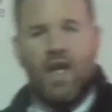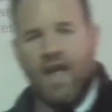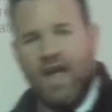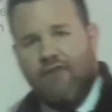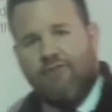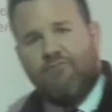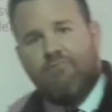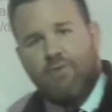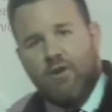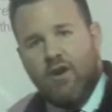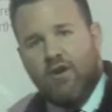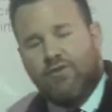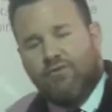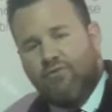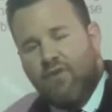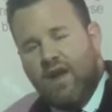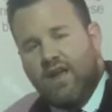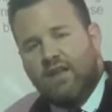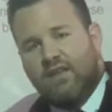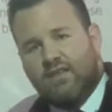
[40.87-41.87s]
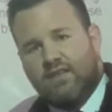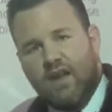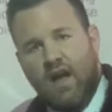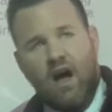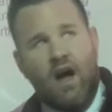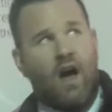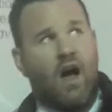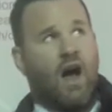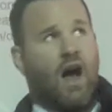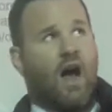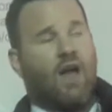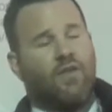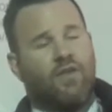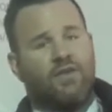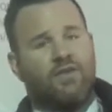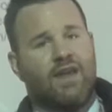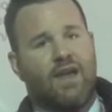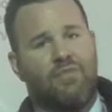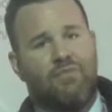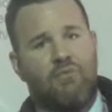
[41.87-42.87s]
If birth rates are higher
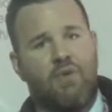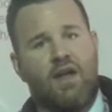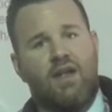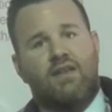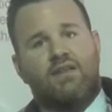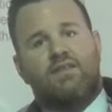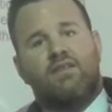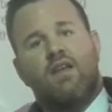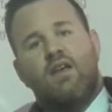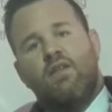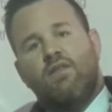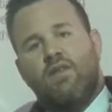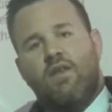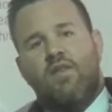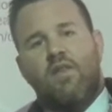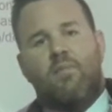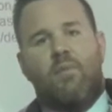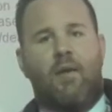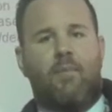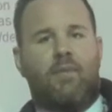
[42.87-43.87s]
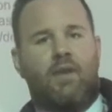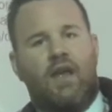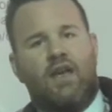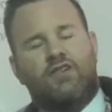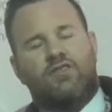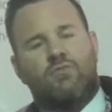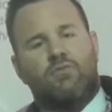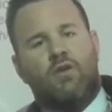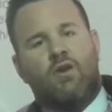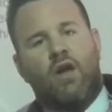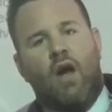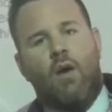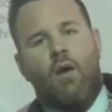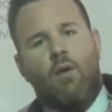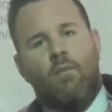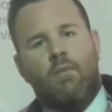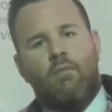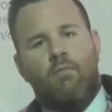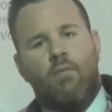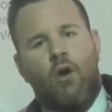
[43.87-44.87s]
than death rates, then the population will
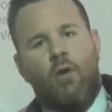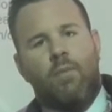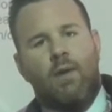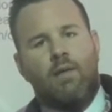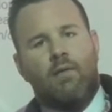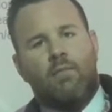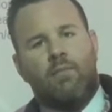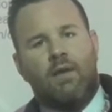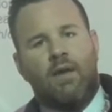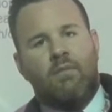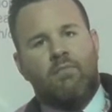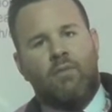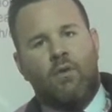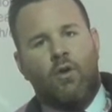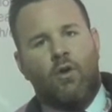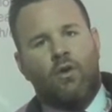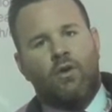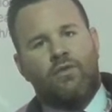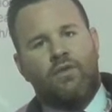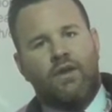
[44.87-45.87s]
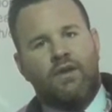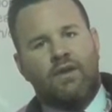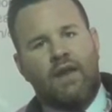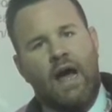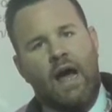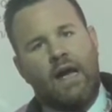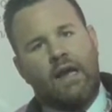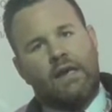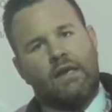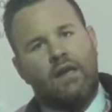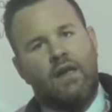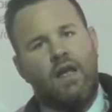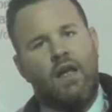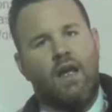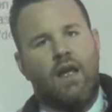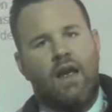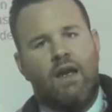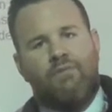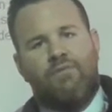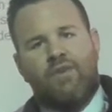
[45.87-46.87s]
go up, more people being born than dying.
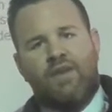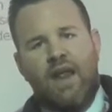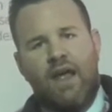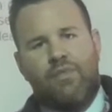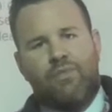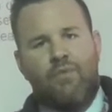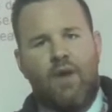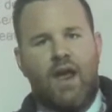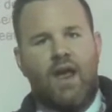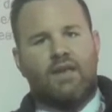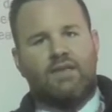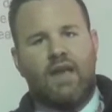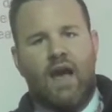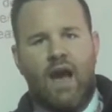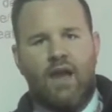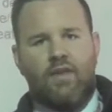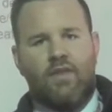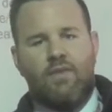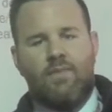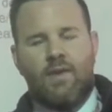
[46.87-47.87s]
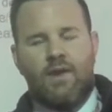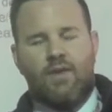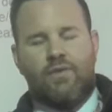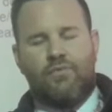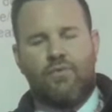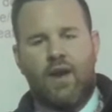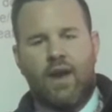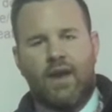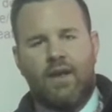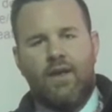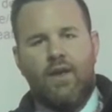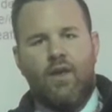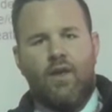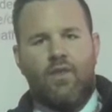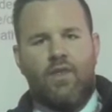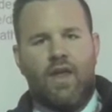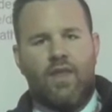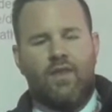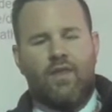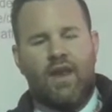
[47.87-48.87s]
If the death rate is higher than the birth rate,
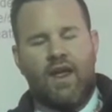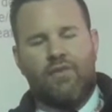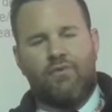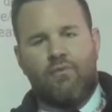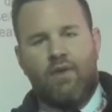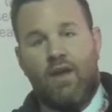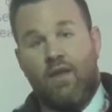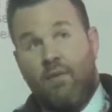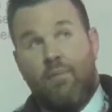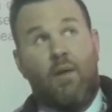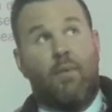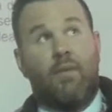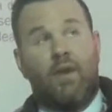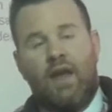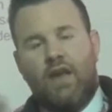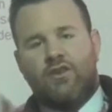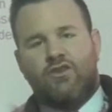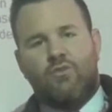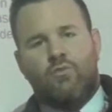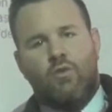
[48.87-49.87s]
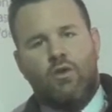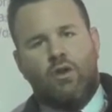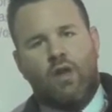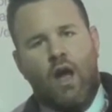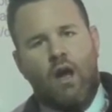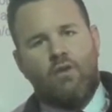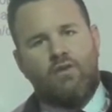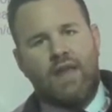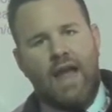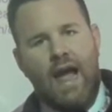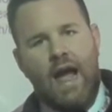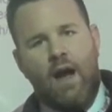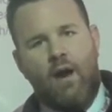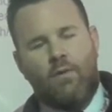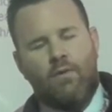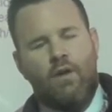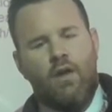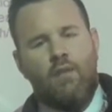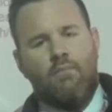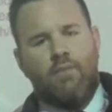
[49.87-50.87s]
then the death rate of the population will go
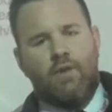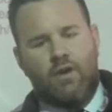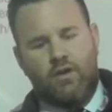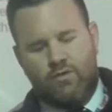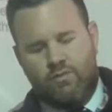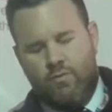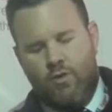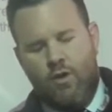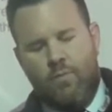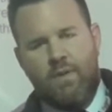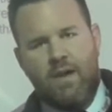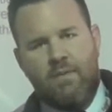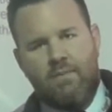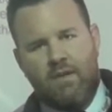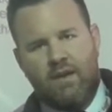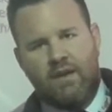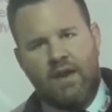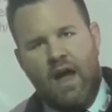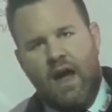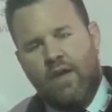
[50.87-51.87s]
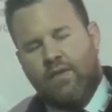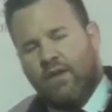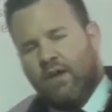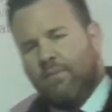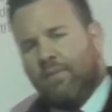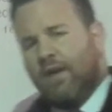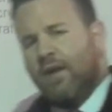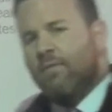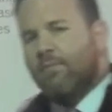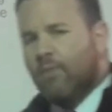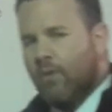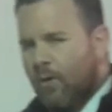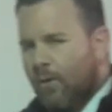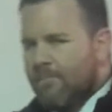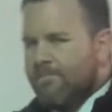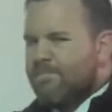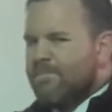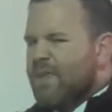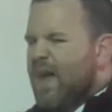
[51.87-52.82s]
down because more people are dying than are being born.